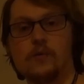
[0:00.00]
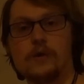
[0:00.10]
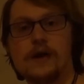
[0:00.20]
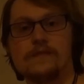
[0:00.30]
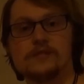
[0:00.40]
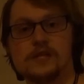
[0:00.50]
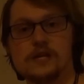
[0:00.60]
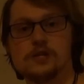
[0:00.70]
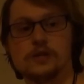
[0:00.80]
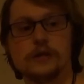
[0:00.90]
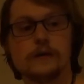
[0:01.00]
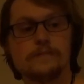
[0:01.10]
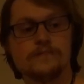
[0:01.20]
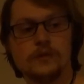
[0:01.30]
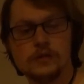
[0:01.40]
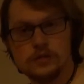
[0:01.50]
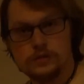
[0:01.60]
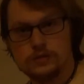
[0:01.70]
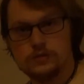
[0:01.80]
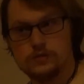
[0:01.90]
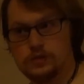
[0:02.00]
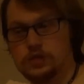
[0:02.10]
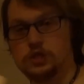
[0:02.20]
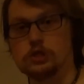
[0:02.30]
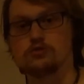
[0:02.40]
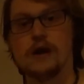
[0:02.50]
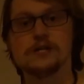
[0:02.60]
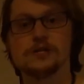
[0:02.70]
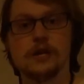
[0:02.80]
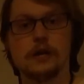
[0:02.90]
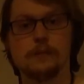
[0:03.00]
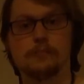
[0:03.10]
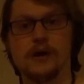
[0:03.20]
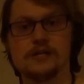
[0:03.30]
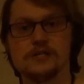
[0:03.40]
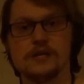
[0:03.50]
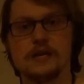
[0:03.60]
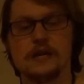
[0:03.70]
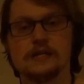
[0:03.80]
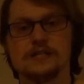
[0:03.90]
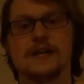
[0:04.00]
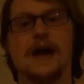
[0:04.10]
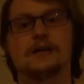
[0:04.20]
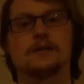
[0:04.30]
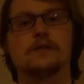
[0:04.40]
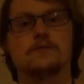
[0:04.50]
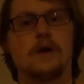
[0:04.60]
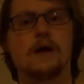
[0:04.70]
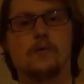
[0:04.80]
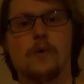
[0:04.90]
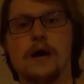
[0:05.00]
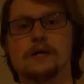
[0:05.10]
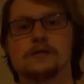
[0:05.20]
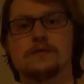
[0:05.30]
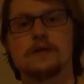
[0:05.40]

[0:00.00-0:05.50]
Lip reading: we have essentially stretched and compressed it in exactly the right way so